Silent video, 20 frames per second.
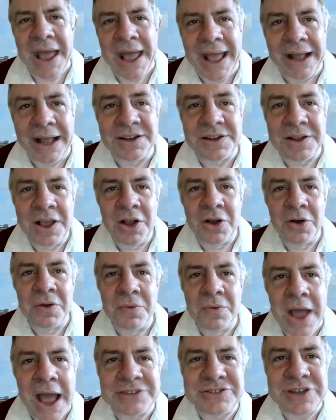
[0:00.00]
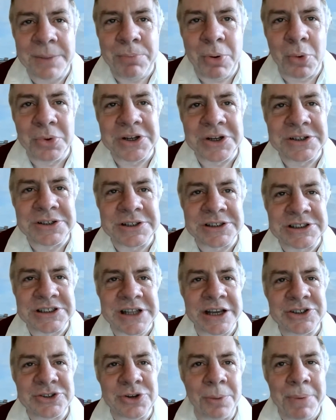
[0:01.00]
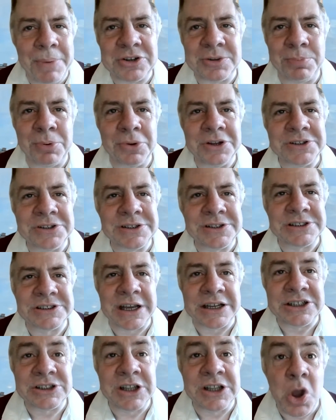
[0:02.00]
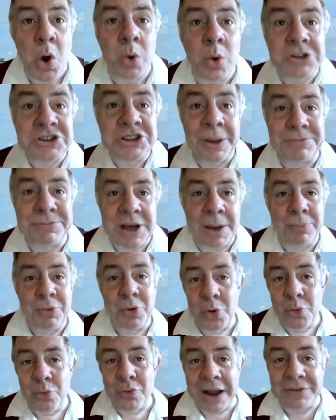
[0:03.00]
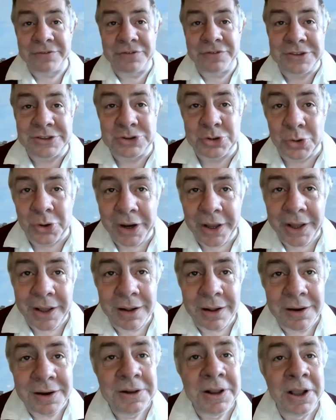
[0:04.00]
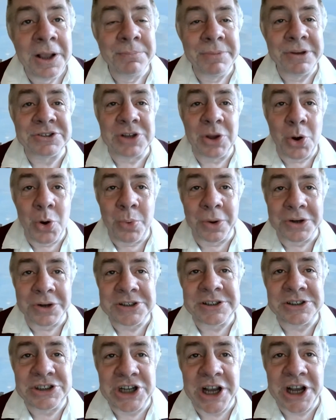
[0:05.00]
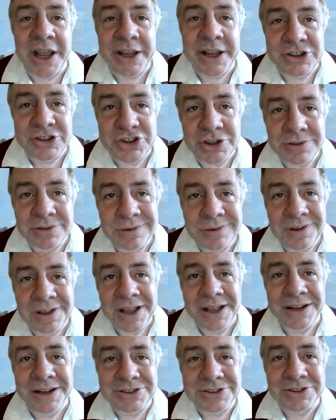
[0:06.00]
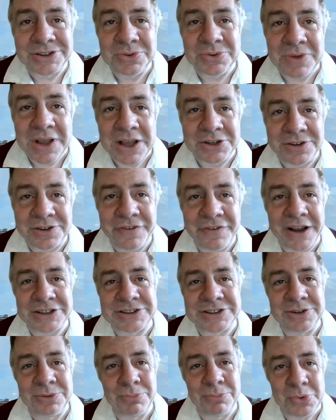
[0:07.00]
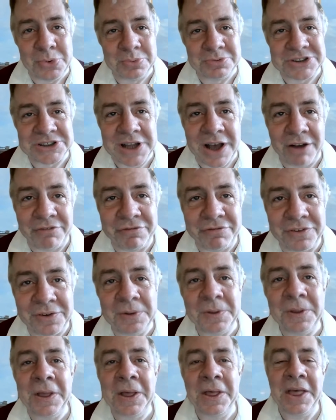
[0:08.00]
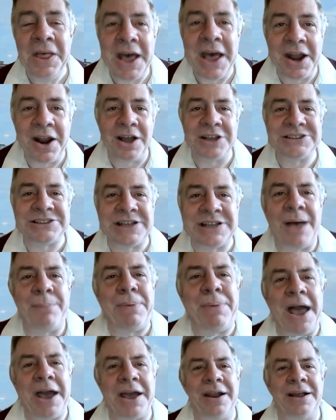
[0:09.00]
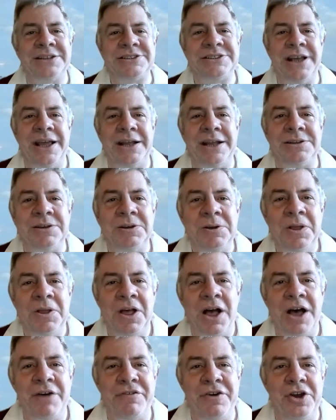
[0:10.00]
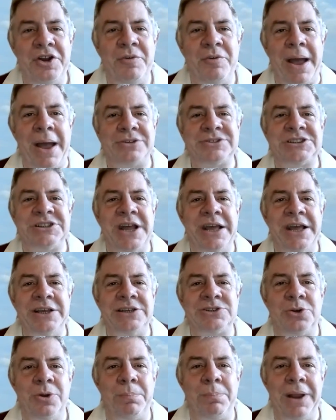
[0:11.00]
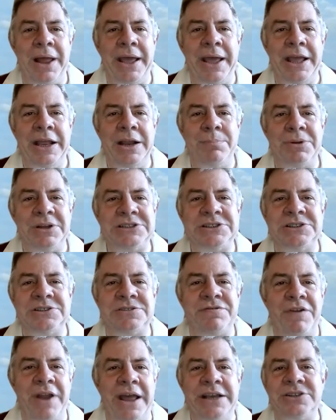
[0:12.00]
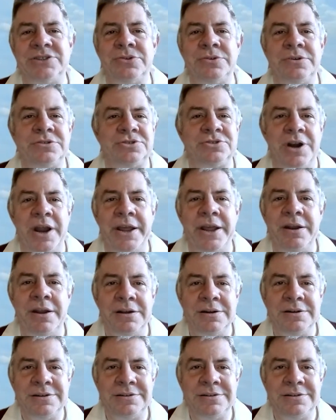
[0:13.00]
And as they pulled into the station, about to pull into the station, they all jumped up and all ran for the toilet because they all wanted to change into into fashionable stuff. And I sat back and I said, I've heard about snakes on a plane, but this is flakes on a train.